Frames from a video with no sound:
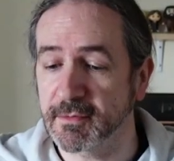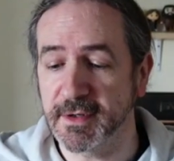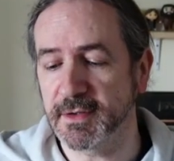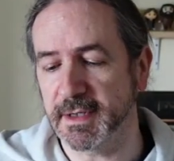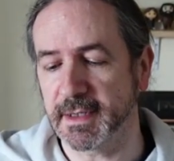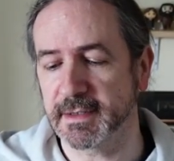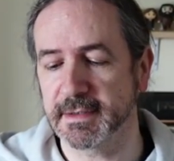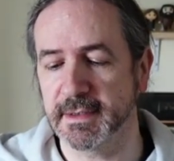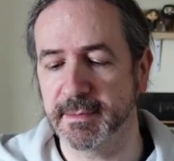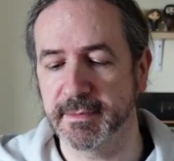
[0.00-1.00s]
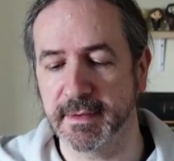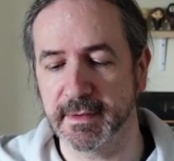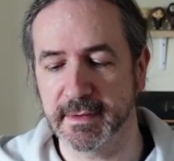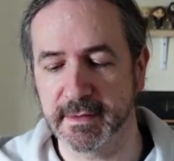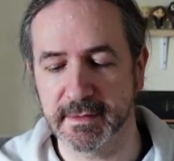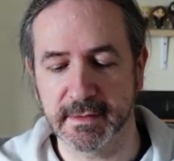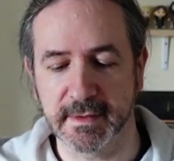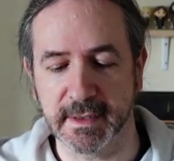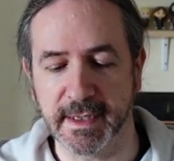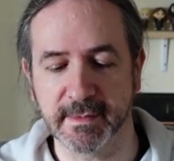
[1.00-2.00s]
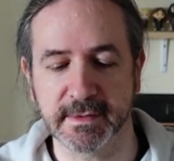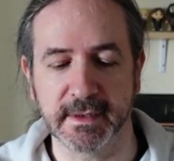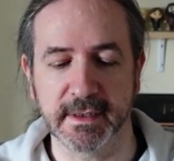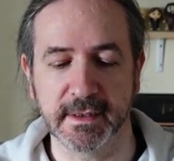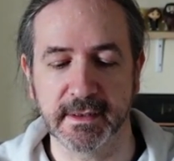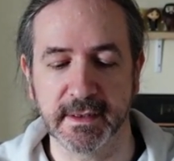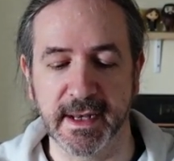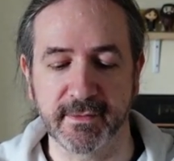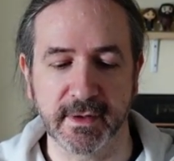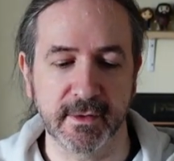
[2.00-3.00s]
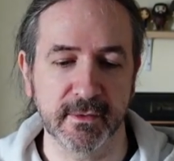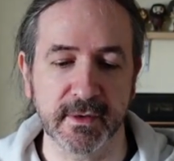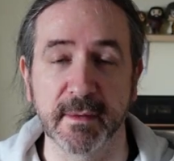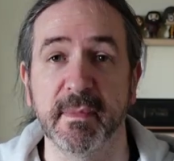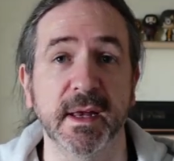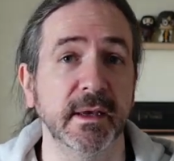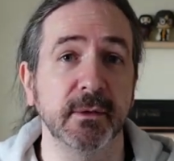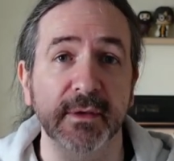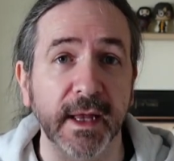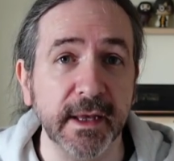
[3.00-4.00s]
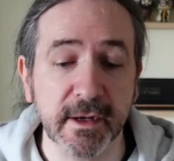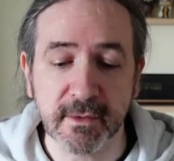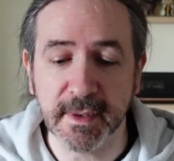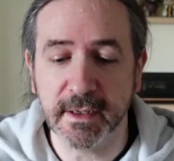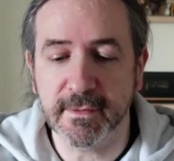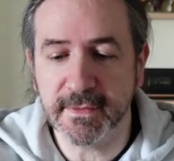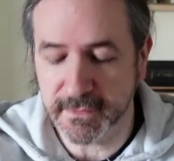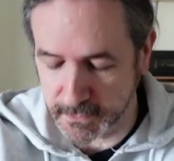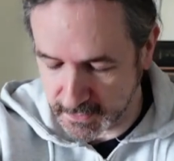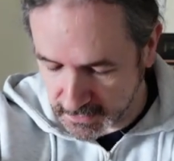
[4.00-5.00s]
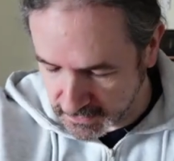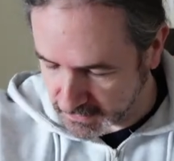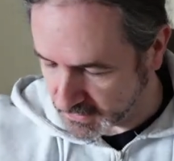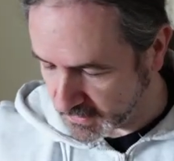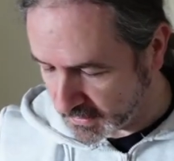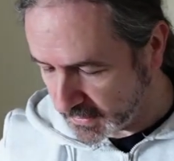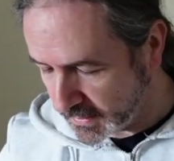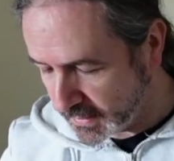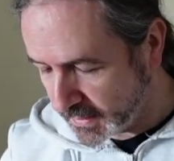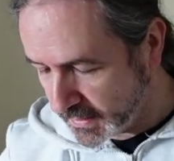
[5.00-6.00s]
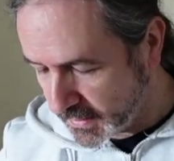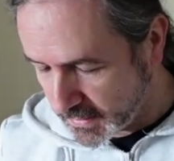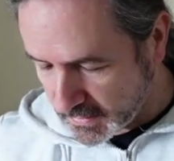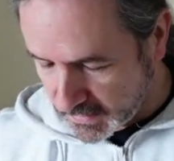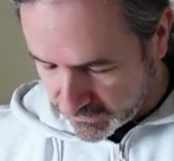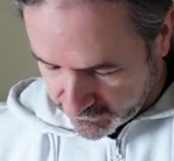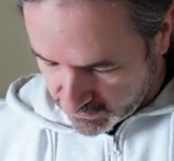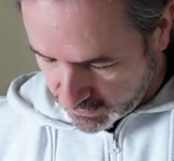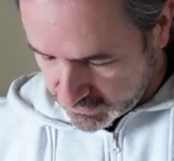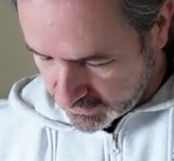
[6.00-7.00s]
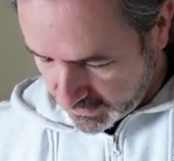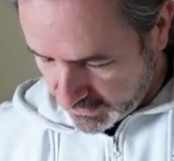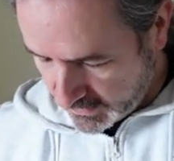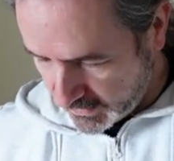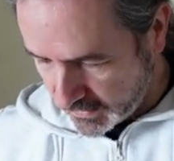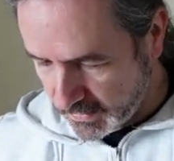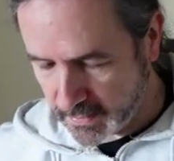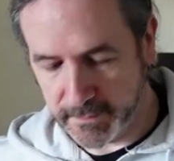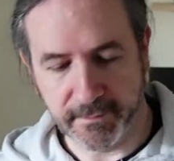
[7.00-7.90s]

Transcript: originally. I could see the label still on there. Never used. I might use that here in my office for work. I have got a